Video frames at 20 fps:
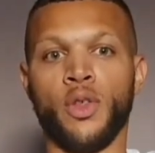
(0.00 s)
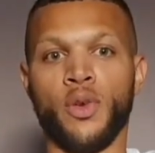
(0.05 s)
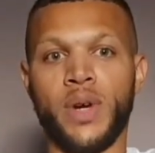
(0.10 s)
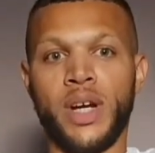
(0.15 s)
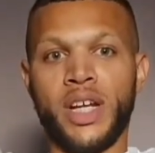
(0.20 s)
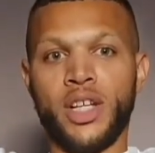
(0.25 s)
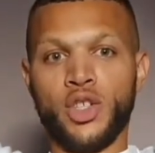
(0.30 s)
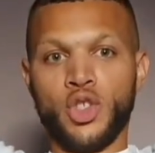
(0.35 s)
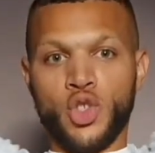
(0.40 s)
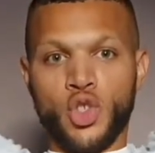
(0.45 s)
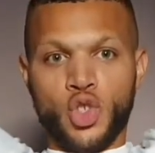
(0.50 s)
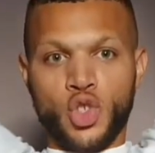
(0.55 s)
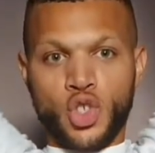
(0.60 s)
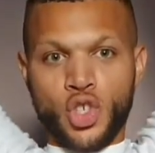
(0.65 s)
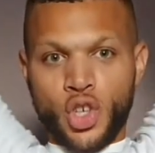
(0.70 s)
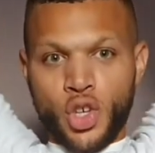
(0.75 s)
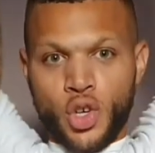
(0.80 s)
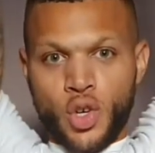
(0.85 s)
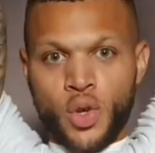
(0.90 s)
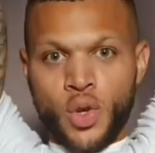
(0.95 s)
3,
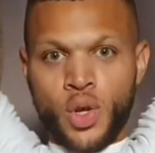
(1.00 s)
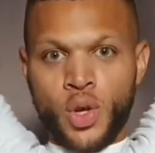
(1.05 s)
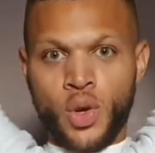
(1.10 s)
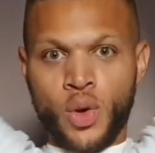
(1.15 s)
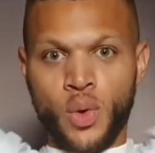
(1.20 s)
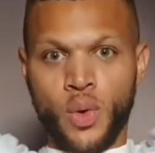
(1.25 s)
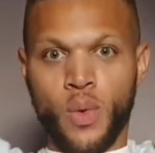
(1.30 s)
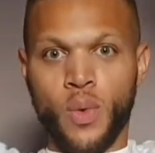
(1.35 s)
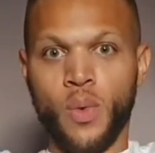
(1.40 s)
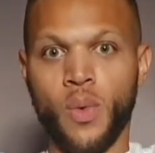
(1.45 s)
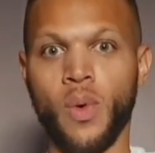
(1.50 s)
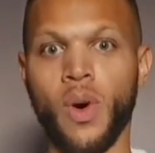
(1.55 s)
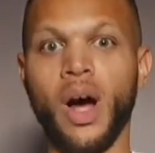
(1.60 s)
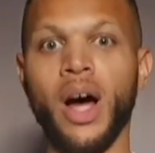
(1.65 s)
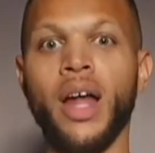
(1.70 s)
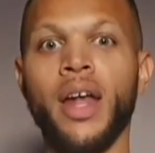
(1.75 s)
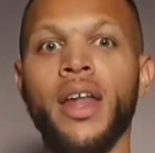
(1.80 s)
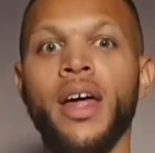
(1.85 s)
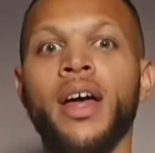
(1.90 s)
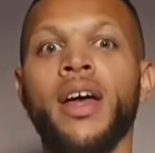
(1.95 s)
2,
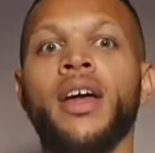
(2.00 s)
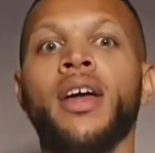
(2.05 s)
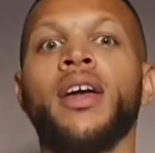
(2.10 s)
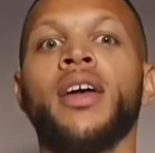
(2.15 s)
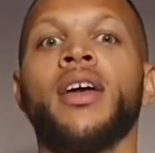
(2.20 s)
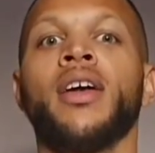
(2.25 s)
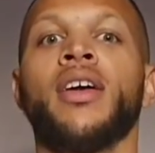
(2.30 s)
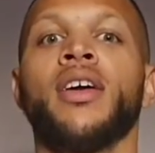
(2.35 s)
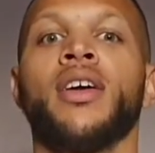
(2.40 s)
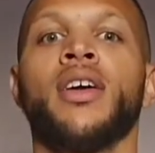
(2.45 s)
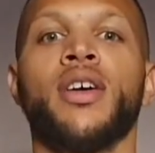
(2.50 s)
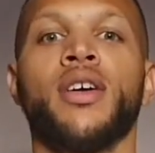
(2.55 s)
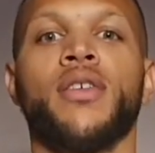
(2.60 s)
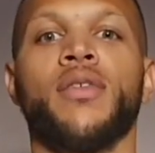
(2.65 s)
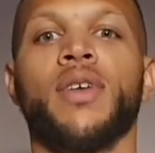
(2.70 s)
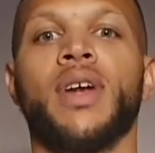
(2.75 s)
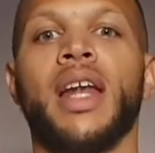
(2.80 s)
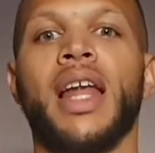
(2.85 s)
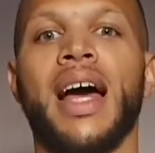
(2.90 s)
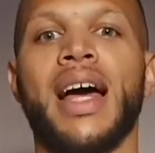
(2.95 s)
1.
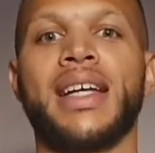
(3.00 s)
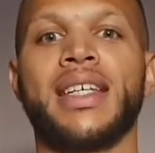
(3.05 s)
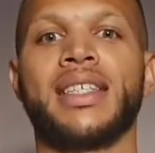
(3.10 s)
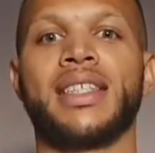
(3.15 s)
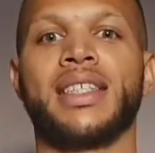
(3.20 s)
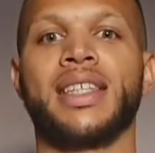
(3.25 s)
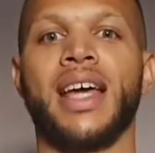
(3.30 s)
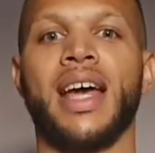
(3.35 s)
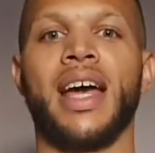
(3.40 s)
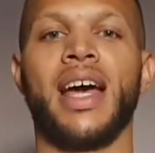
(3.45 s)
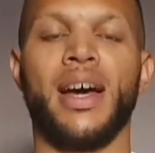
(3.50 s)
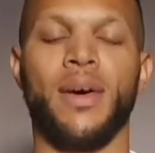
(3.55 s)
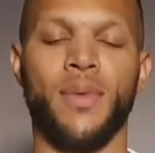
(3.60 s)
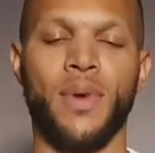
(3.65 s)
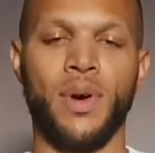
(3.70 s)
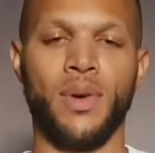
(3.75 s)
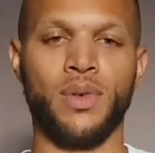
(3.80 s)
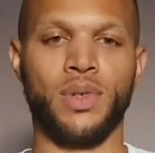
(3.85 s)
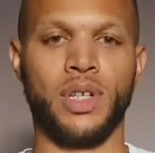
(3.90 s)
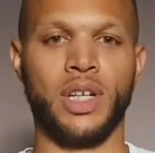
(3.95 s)
Relax
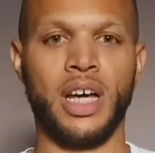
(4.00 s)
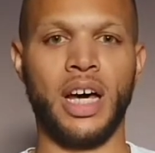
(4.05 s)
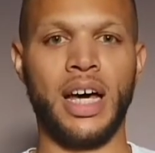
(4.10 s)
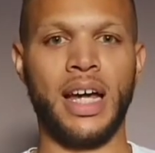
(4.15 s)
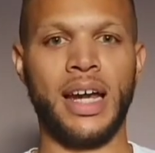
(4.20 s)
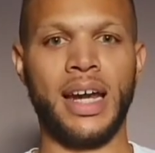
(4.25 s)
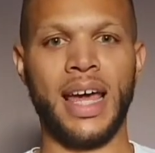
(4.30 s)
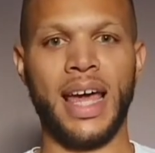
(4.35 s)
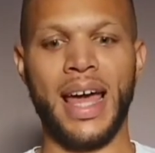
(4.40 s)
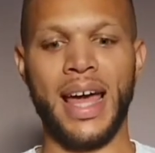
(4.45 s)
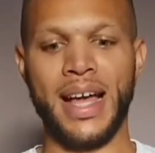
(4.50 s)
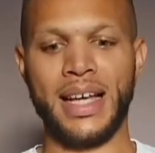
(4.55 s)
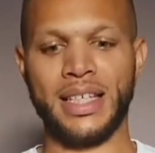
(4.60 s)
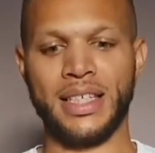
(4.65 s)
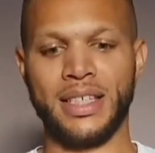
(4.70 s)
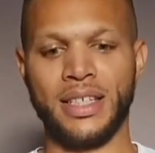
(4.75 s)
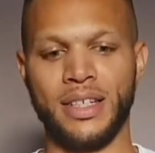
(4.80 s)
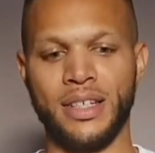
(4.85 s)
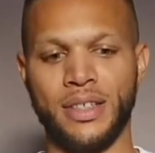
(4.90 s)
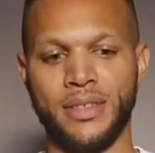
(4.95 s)
there. Well done.
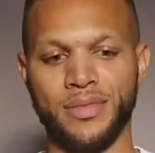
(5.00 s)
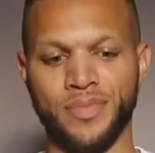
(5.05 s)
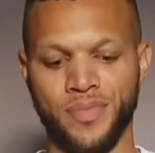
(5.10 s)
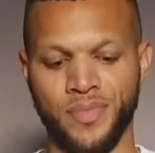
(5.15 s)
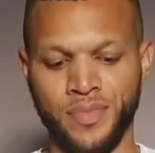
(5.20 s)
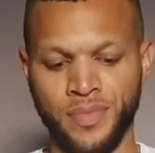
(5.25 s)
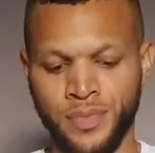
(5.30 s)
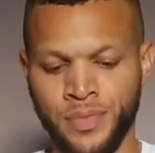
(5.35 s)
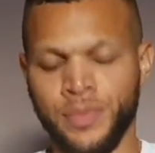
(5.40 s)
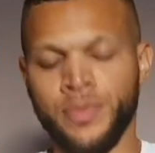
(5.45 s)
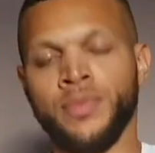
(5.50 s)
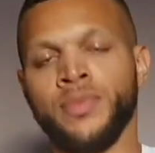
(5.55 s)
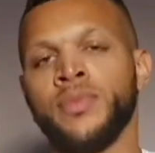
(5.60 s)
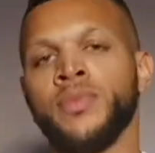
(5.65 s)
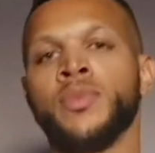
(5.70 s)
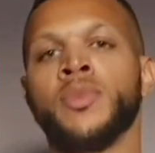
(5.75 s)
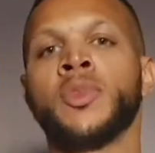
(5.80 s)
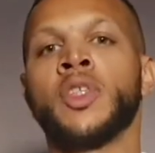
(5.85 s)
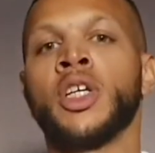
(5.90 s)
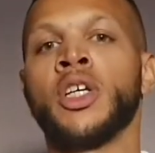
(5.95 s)
Excellent.
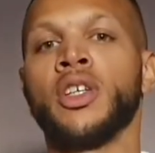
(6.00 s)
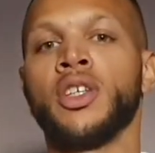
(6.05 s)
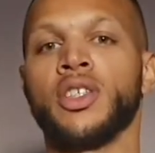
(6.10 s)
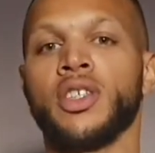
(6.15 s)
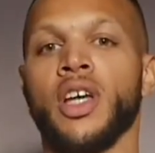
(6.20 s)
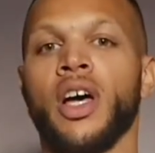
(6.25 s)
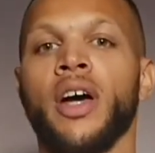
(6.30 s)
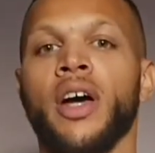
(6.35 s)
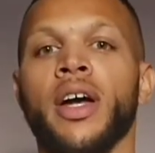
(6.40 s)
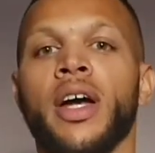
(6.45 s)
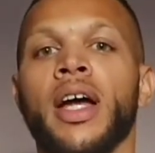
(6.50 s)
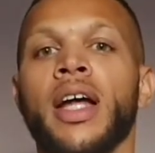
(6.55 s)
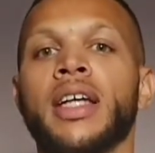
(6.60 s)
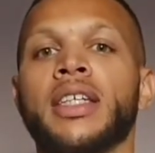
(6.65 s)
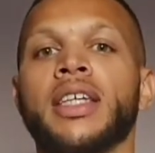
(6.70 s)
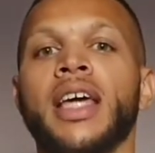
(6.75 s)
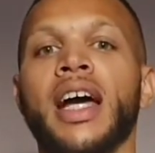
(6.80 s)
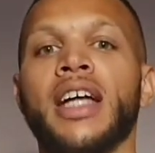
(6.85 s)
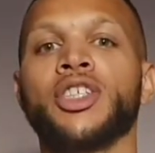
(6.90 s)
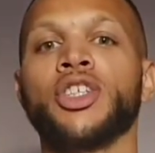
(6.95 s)
So
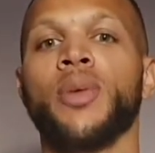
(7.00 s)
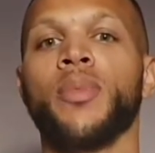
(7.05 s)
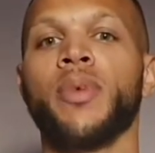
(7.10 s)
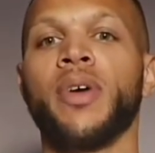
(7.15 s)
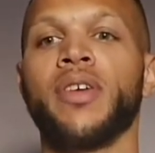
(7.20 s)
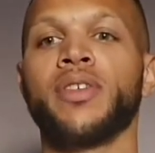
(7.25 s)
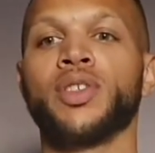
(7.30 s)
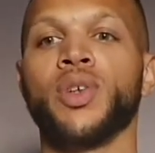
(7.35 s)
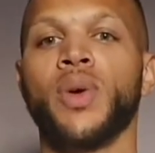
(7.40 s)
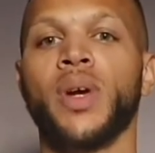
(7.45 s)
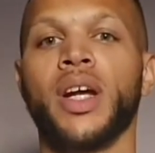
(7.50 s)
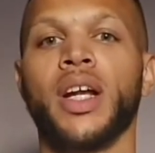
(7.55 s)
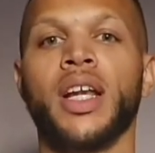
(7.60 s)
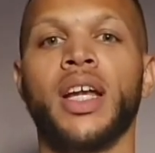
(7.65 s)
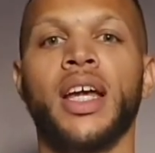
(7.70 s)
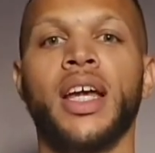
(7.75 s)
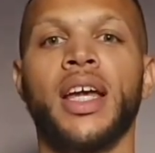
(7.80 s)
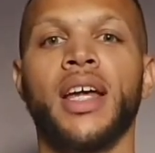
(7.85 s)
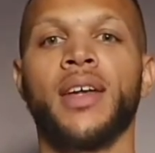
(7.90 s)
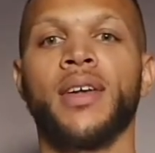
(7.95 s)
let's catch our breaths
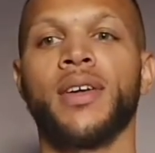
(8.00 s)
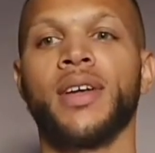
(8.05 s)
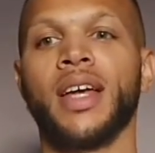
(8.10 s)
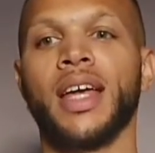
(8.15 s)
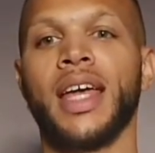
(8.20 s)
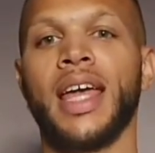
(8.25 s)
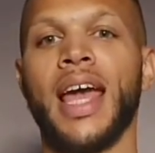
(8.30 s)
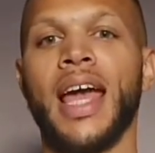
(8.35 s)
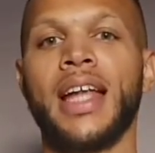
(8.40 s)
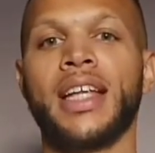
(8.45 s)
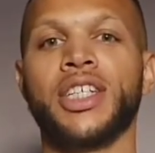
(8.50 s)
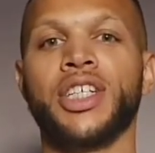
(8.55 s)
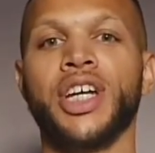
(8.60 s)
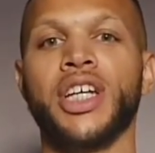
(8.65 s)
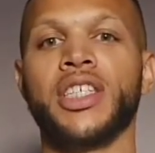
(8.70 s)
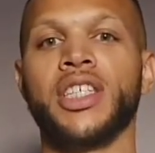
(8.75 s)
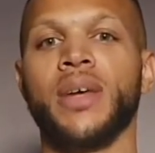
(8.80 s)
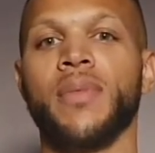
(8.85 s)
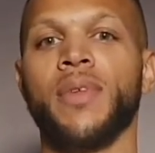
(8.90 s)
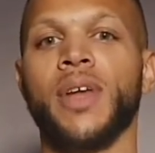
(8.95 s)
quickly. Again,
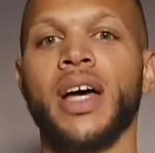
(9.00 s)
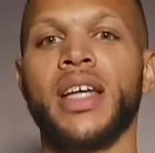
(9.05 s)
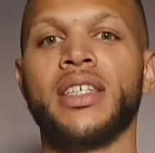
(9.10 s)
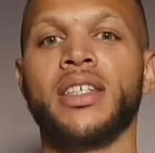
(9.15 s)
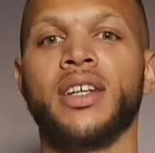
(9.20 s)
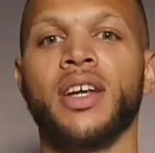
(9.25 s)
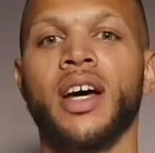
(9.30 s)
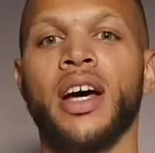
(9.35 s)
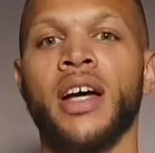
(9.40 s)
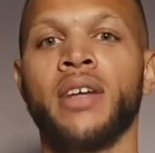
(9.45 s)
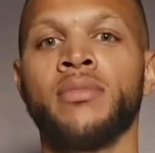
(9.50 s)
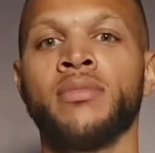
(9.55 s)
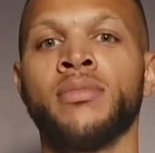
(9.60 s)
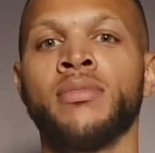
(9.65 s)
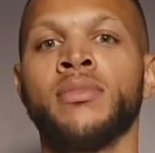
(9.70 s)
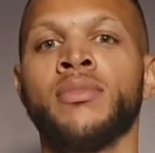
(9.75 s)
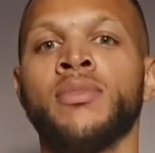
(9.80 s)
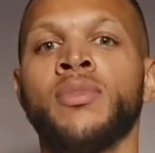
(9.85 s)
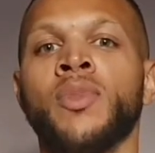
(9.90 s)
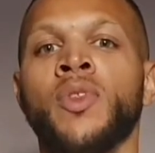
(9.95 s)
chest up nice and high.
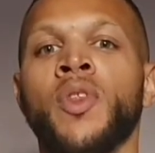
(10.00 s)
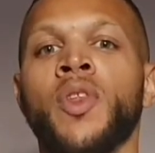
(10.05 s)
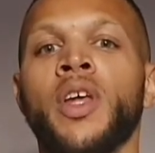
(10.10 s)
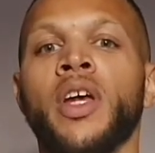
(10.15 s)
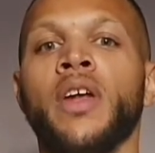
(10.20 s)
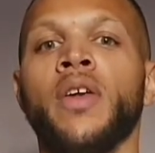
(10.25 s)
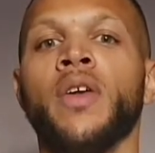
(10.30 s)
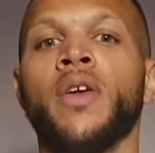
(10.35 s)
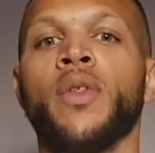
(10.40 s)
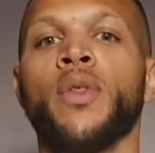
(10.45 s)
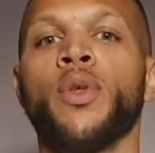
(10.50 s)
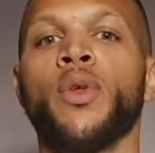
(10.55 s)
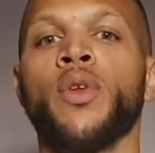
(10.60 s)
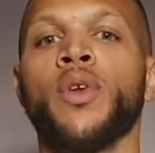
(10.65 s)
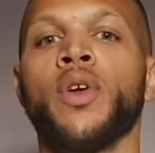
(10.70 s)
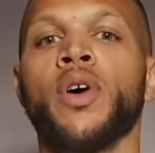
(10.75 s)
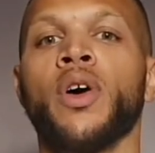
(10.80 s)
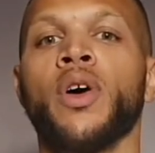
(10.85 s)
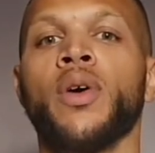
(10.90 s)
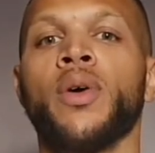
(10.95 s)
In through
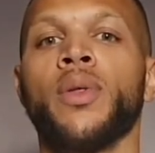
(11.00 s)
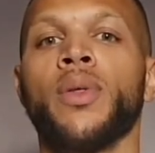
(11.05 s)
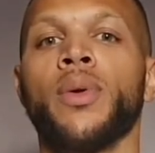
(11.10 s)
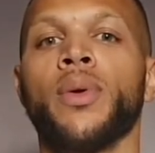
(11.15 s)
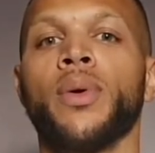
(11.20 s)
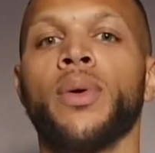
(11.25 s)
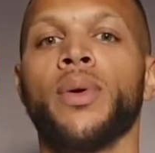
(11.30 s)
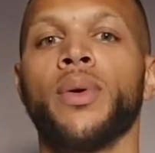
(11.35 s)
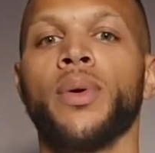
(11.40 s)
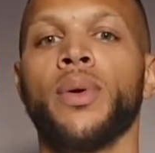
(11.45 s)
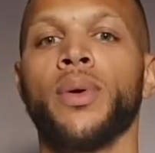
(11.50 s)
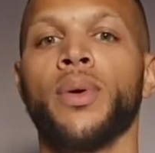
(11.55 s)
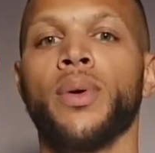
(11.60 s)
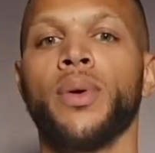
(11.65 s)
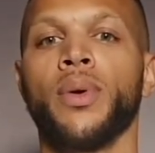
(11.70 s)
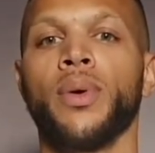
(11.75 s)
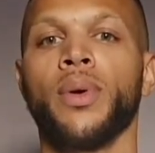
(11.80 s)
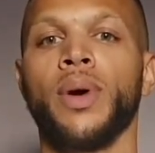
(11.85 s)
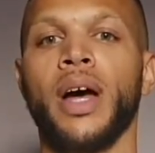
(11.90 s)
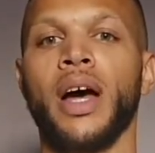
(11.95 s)
the nose,
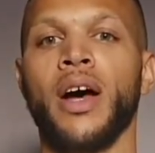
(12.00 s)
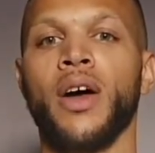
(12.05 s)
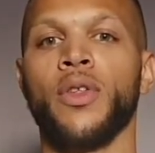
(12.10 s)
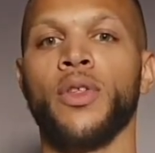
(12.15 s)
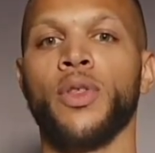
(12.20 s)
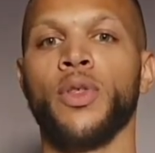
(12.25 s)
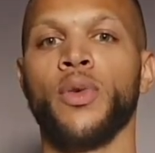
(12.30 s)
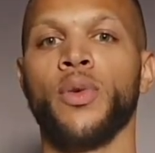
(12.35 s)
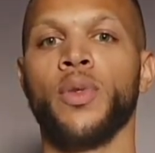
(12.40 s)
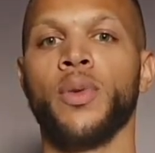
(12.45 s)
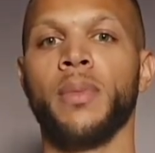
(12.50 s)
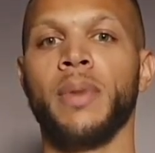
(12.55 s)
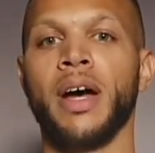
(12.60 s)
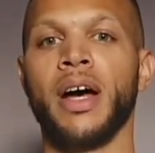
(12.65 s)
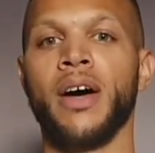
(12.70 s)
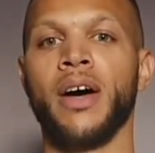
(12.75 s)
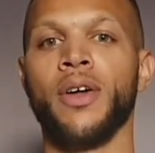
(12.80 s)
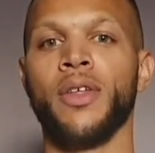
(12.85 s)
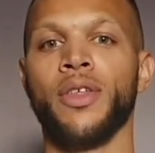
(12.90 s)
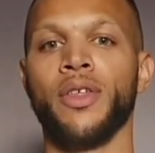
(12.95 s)
out through the
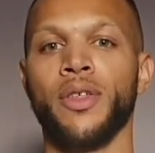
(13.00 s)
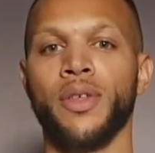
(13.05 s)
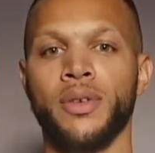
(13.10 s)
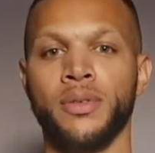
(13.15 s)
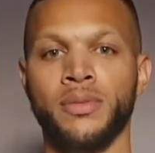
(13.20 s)
mouth.